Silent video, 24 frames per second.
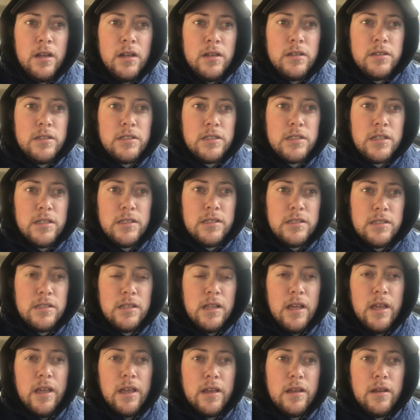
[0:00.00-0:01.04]
just because
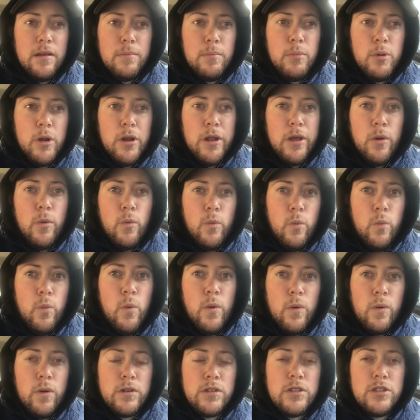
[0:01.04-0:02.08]
like putting
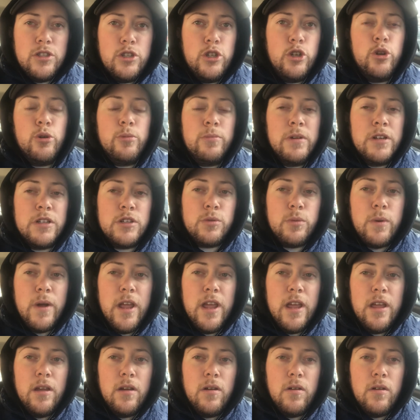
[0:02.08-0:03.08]
too much weight